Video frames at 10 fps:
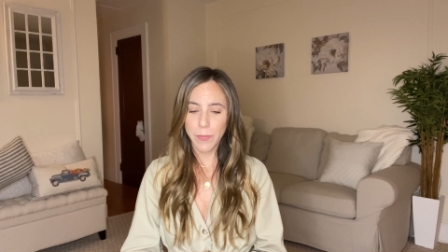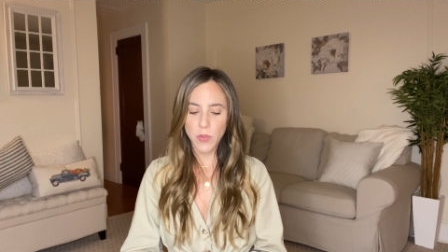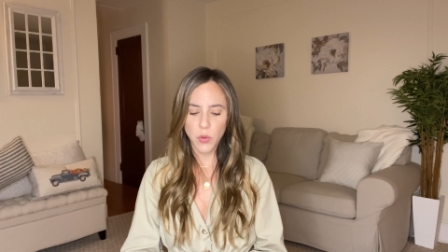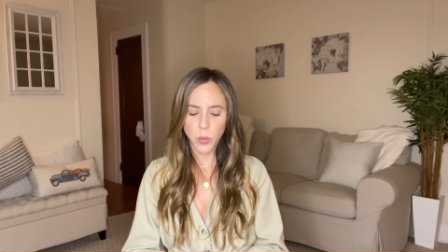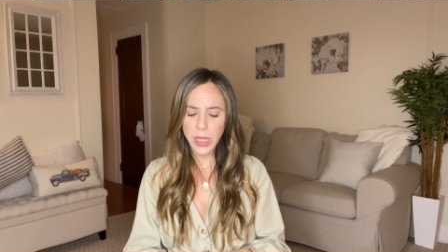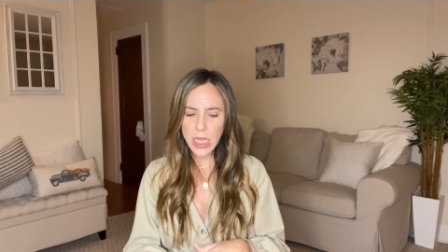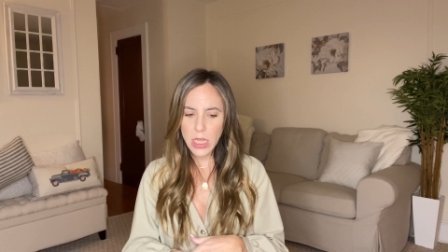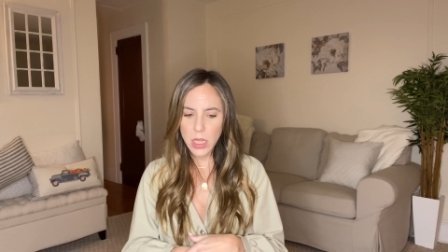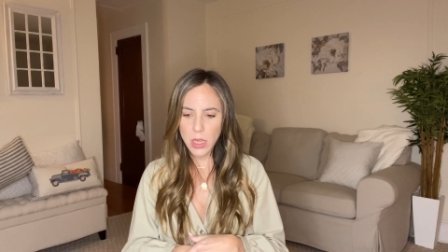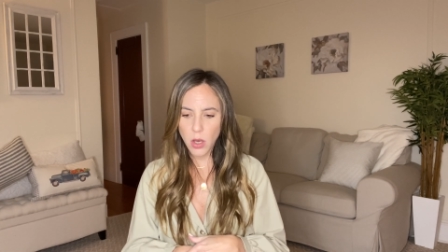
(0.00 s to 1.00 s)
So really
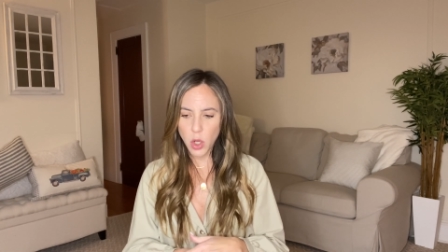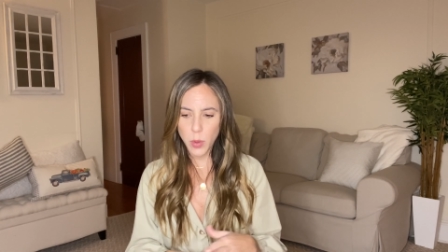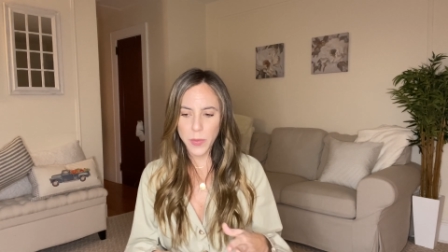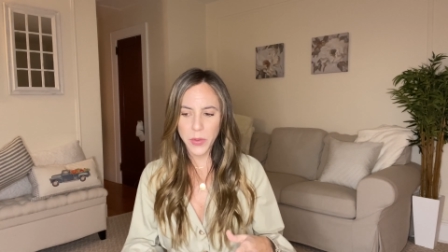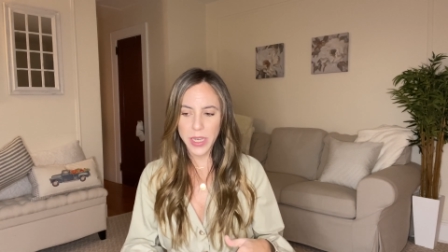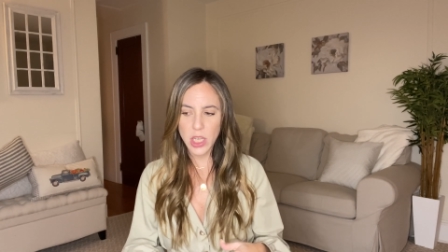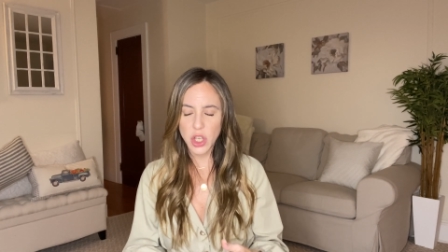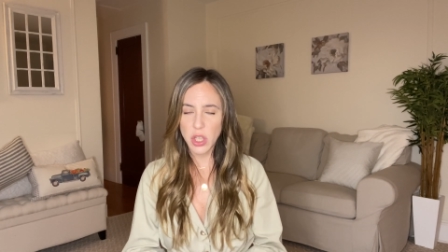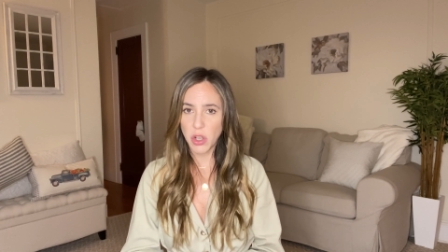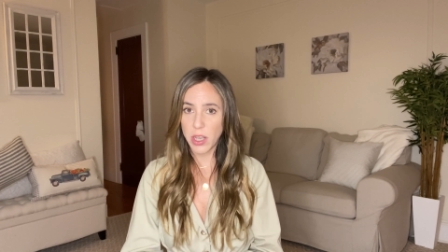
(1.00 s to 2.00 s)
autoimmune
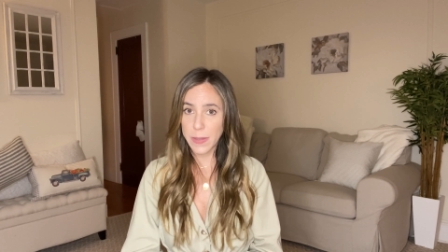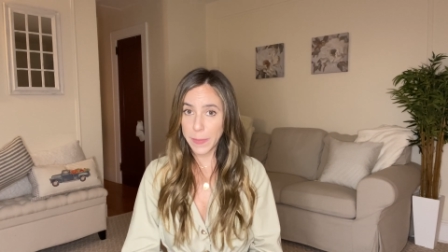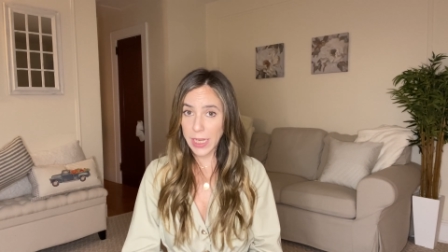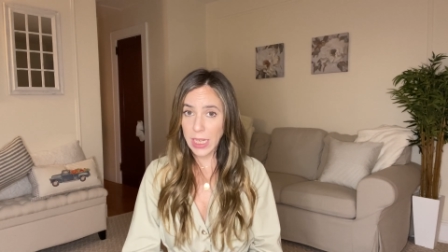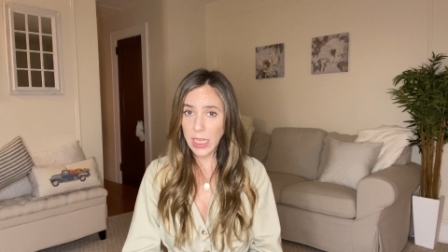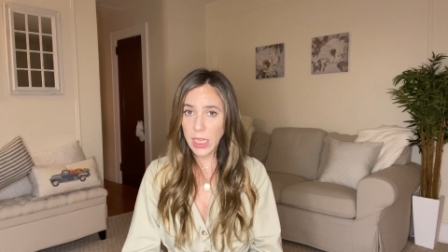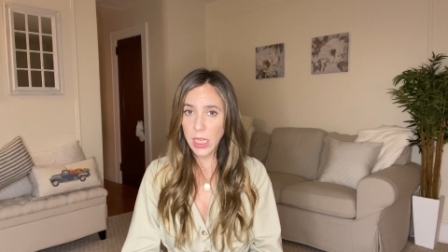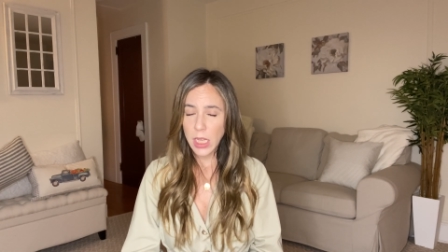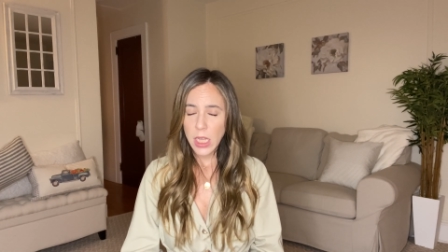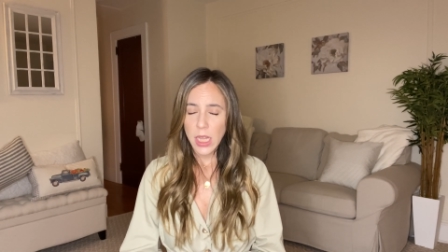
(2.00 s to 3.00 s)
conditions cause pain,
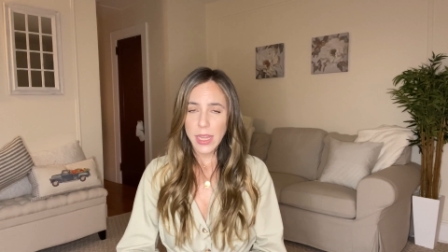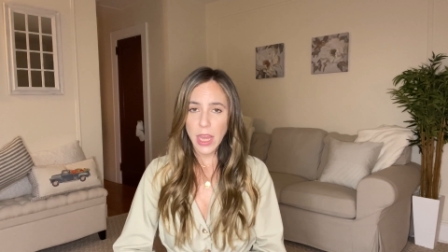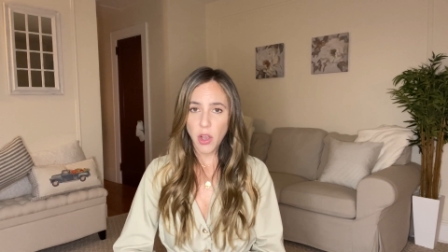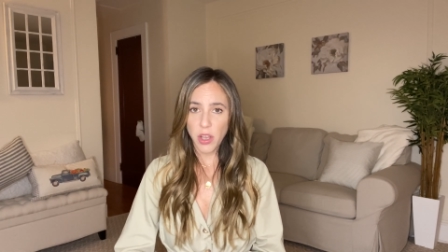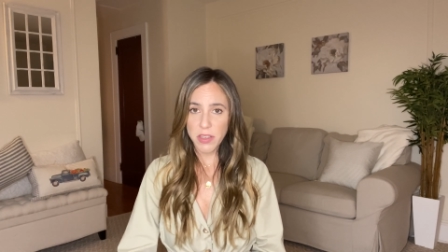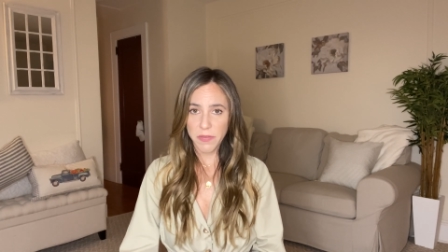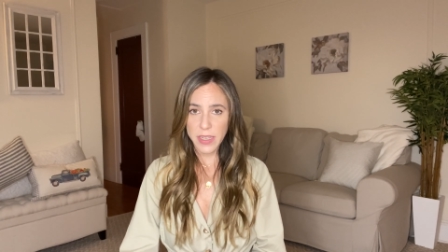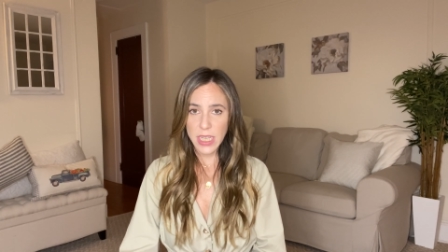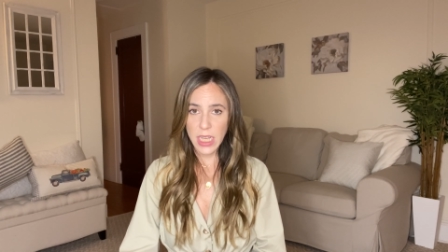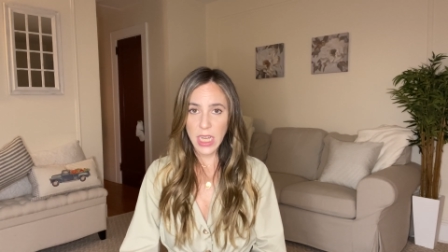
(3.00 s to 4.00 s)
they cause
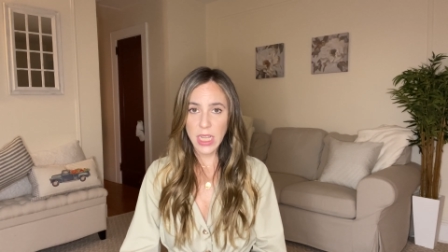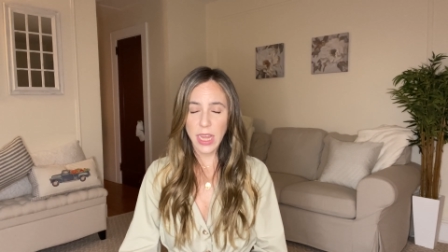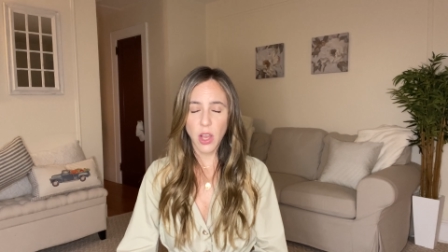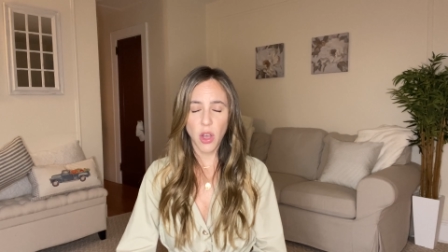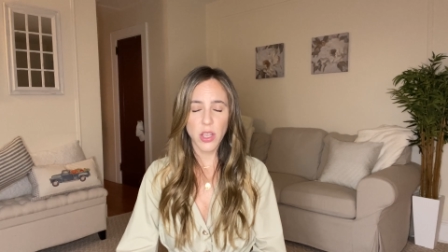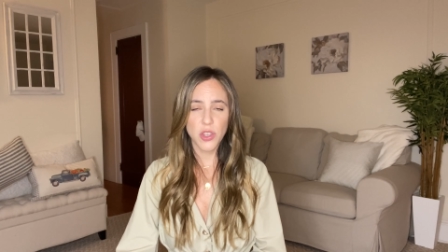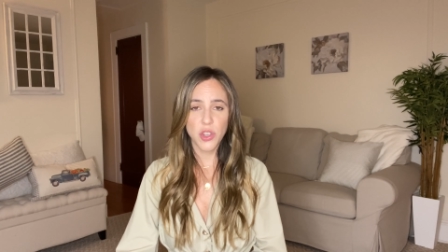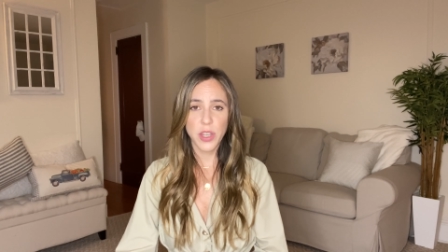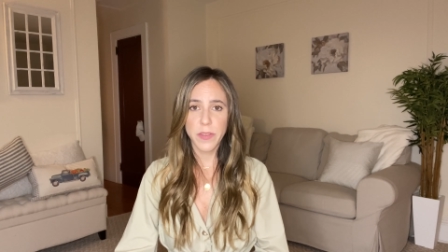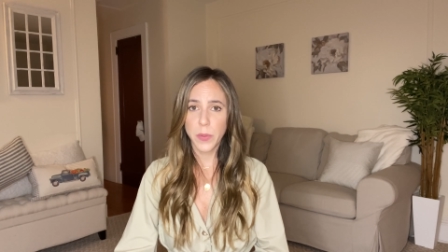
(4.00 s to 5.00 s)
fatigue, they cause
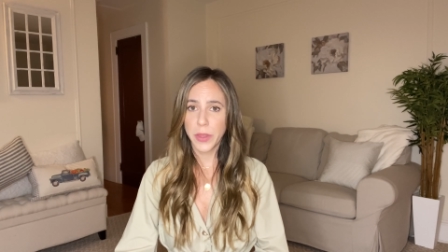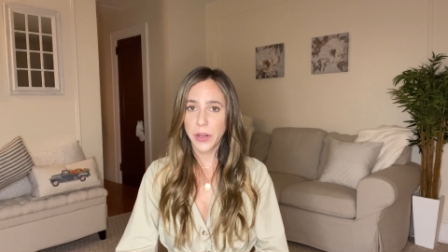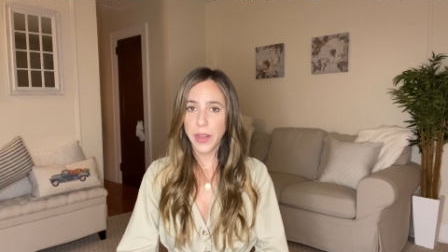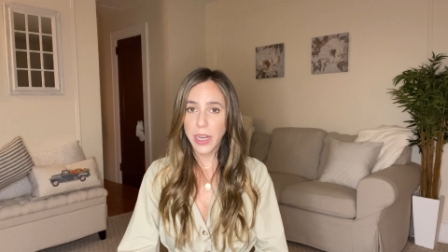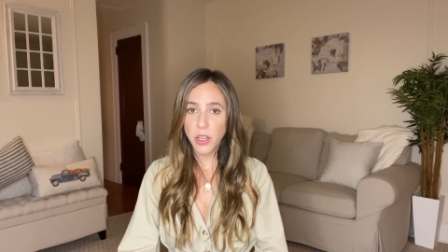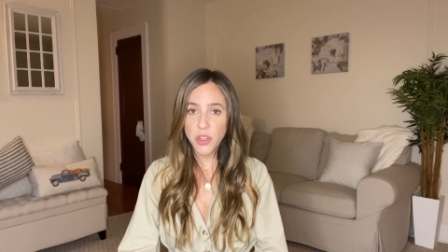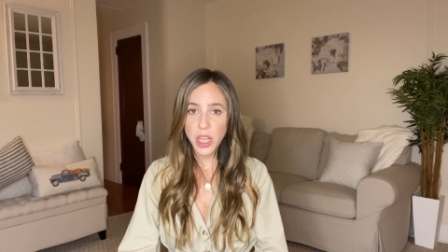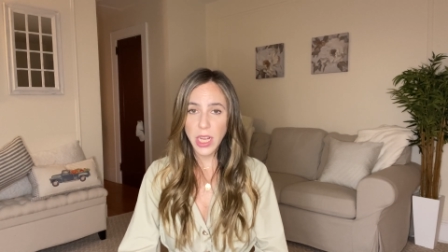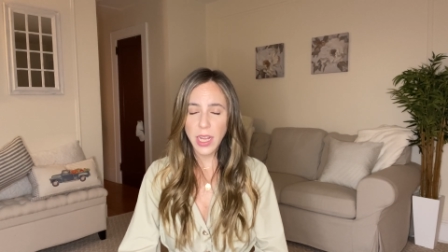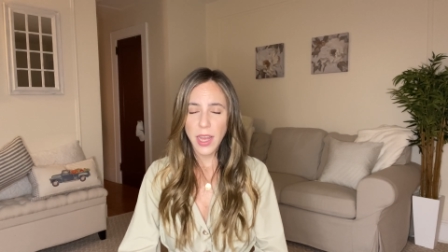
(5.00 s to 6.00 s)
shifts with your
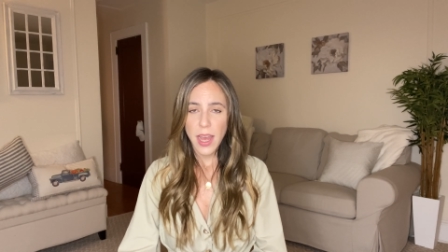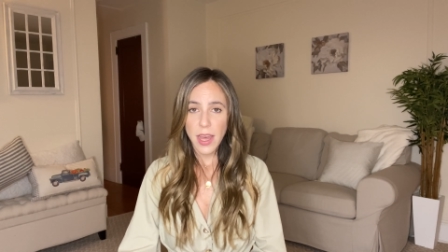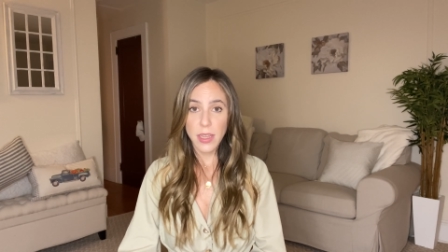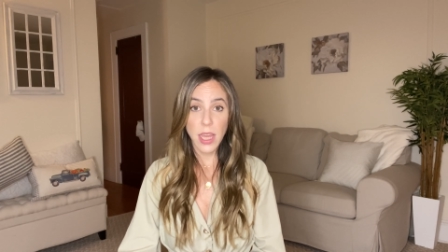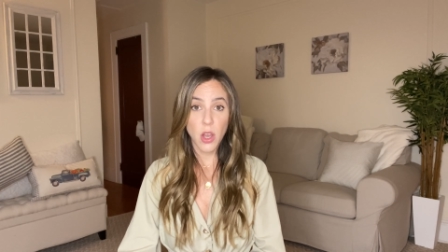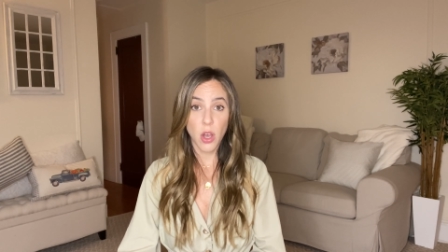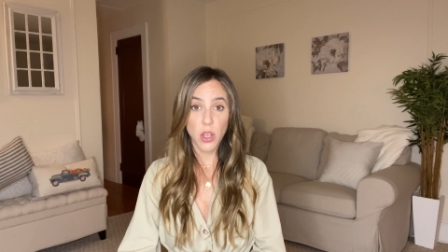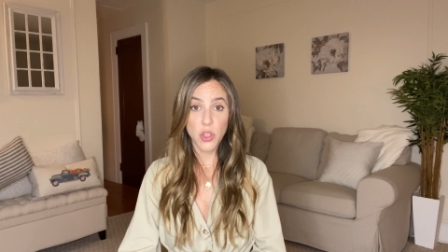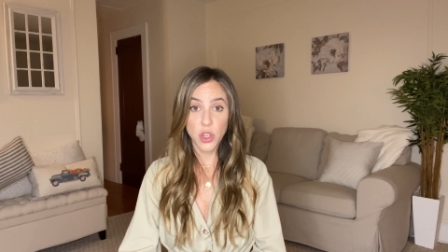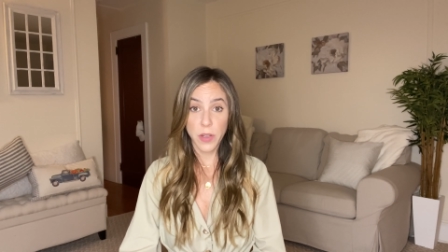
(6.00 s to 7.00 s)
energy, they
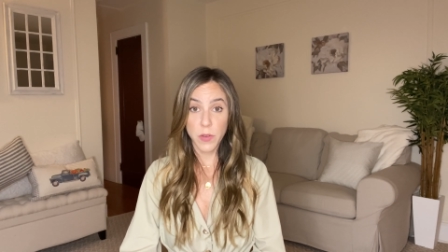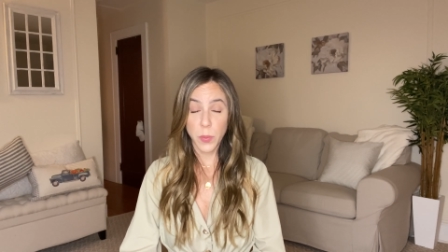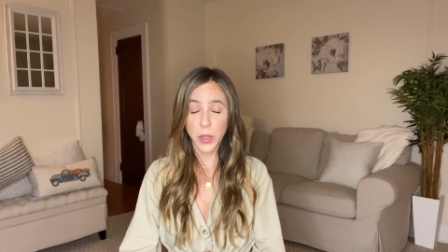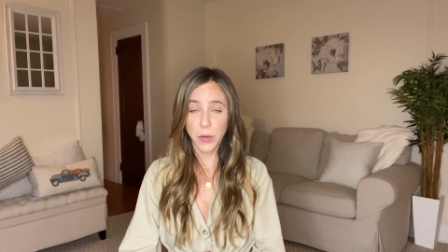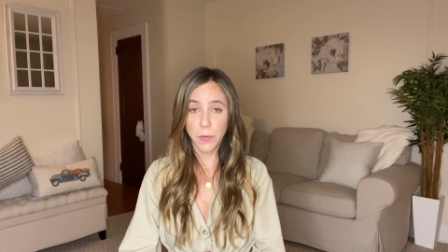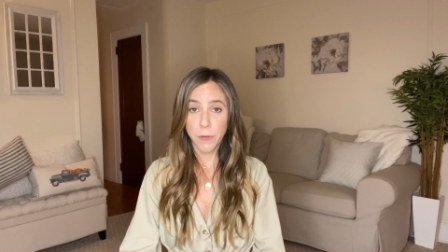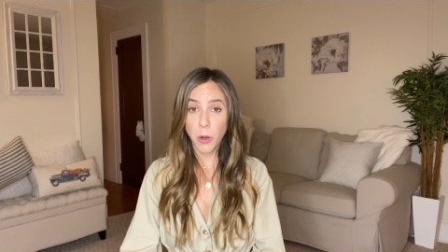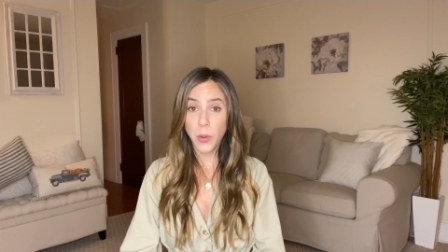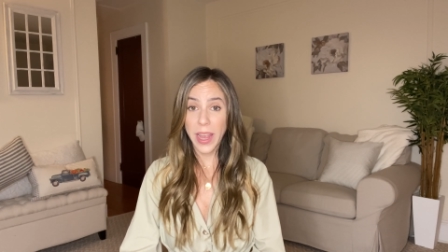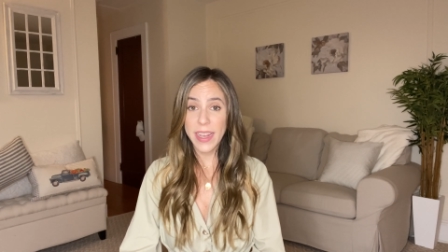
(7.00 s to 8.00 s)
cause shifts with your
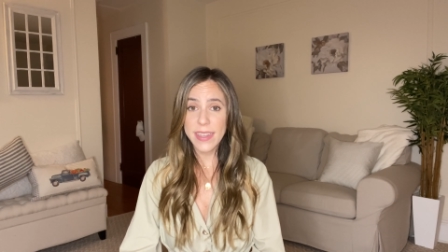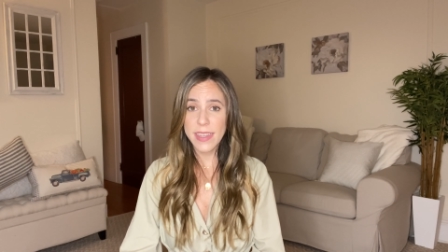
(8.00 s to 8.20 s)
focus.